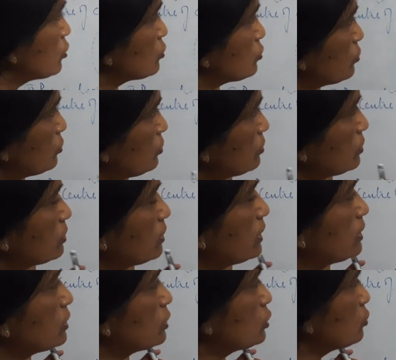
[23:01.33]
so
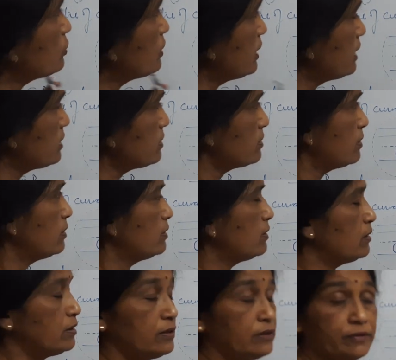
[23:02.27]
in today's
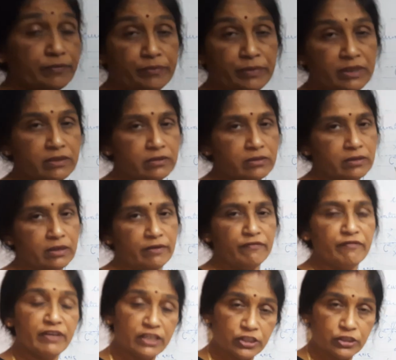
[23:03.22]

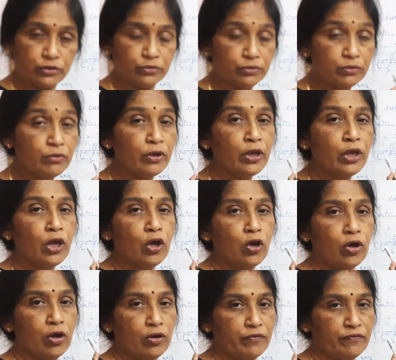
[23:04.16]
video
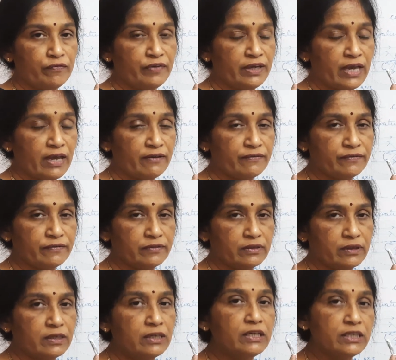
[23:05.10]
we have
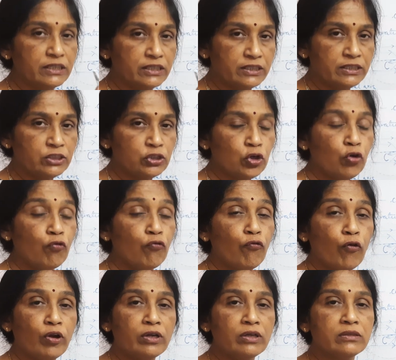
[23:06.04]
learned
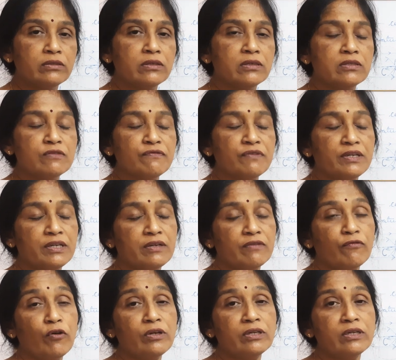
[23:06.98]
what a
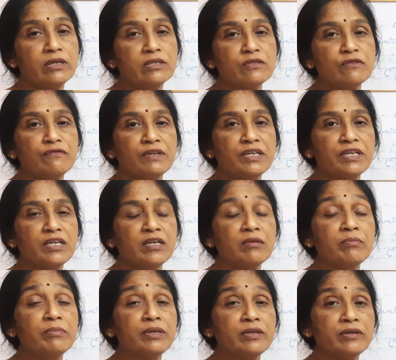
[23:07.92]

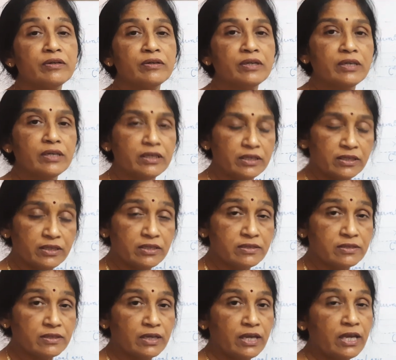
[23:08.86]
spherical mirror
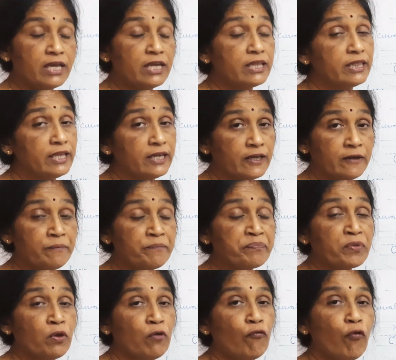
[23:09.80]
is,
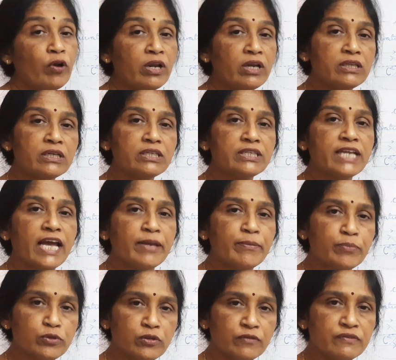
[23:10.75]
then what are the
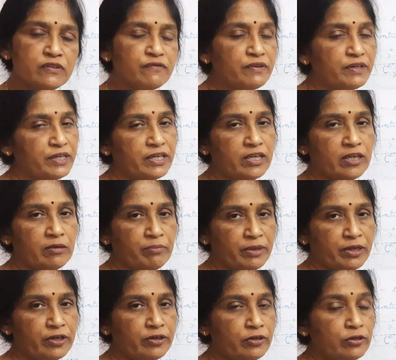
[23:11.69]
types of spherical
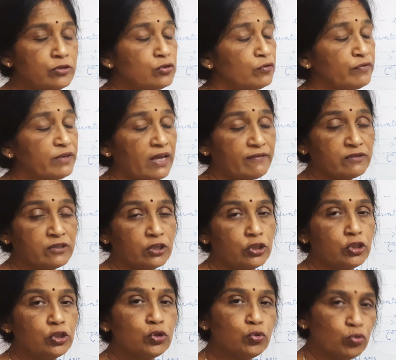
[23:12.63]
mirror. So we have
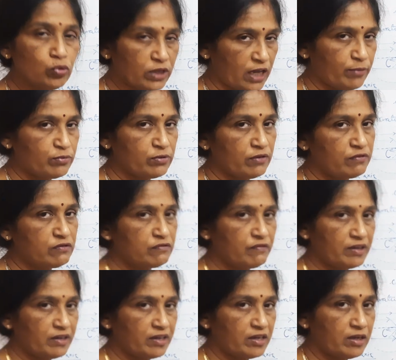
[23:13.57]
studied 2 types of
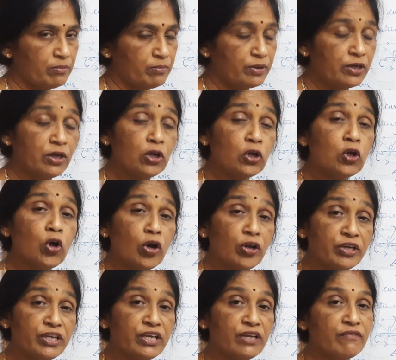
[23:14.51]
spherical mirror,
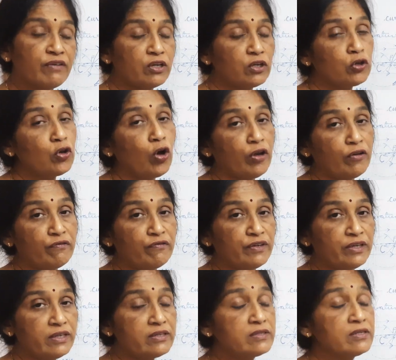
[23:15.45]
concave and
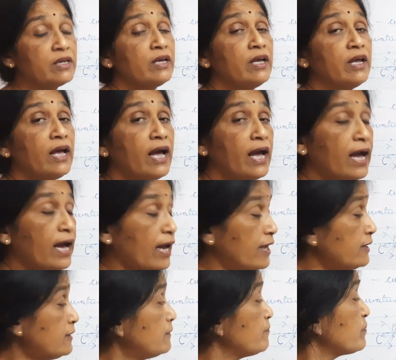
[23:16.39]
convex,
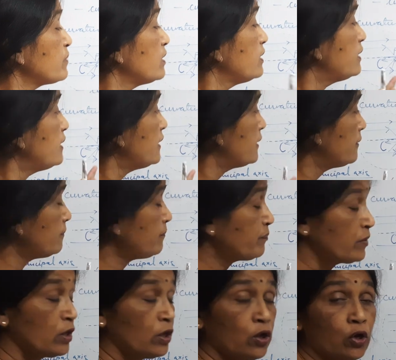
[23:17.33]
and
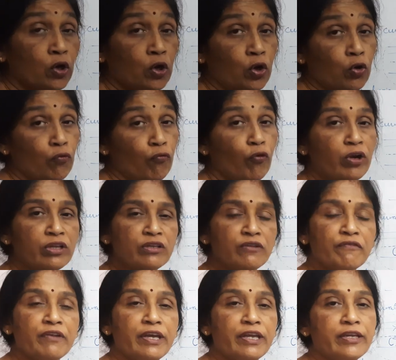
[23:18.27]
then what are
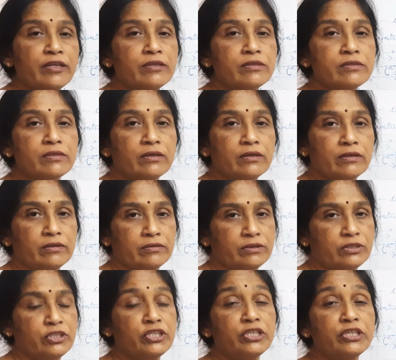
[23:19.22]
the various
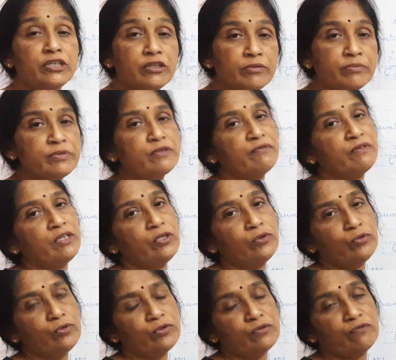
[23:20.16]
terms we
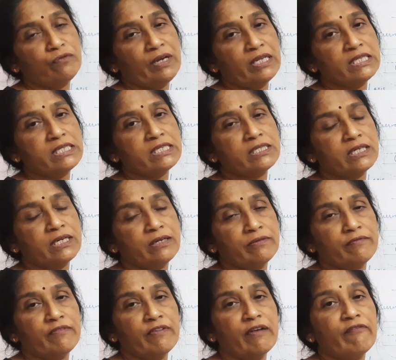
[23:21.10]
use
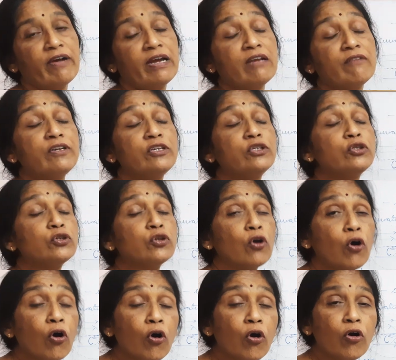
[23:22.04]
while we
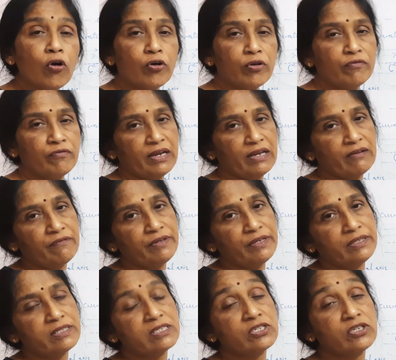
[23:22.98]
draw or while
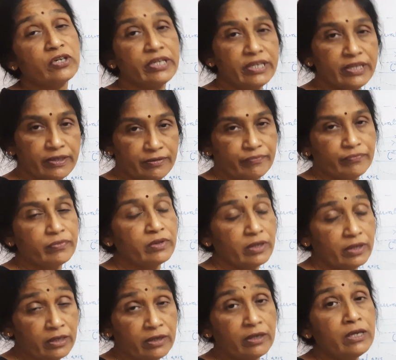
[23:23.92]
we study
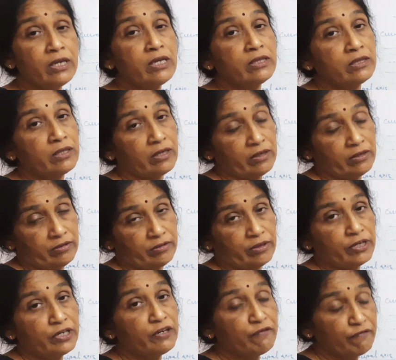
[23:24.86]

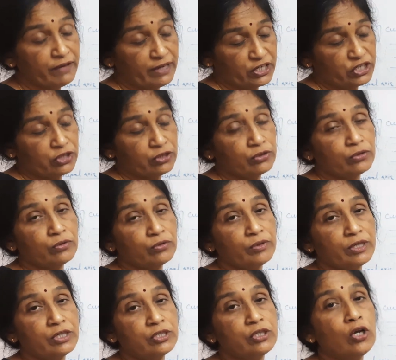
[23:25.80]
the reflection through
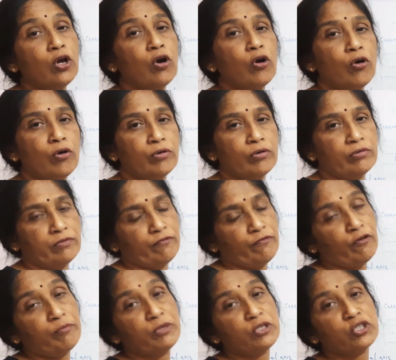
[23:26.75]
it or
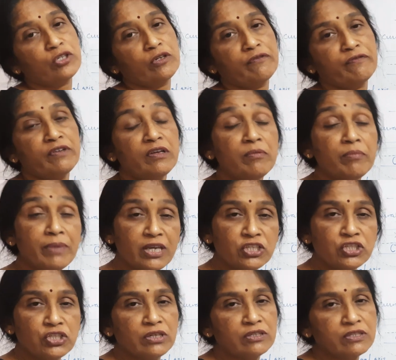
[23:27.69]
formation of
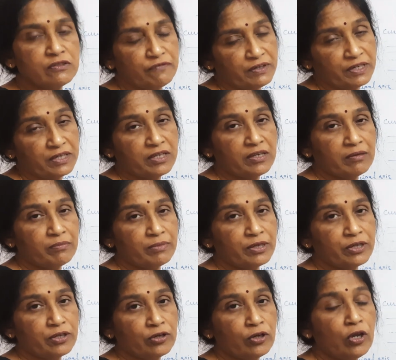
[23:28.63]
image in a spherical
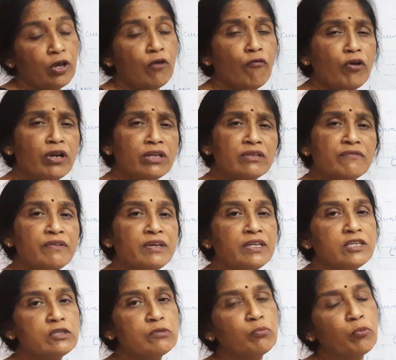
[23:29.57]
mirror. What are the
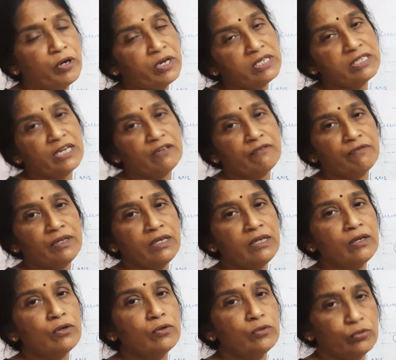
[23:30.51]
various points that
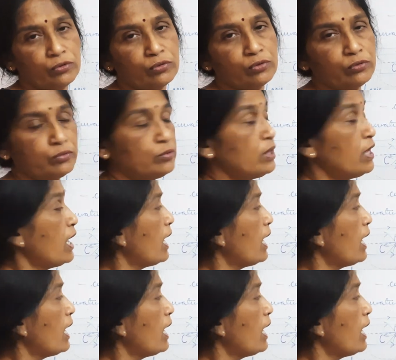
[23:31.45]
we go through?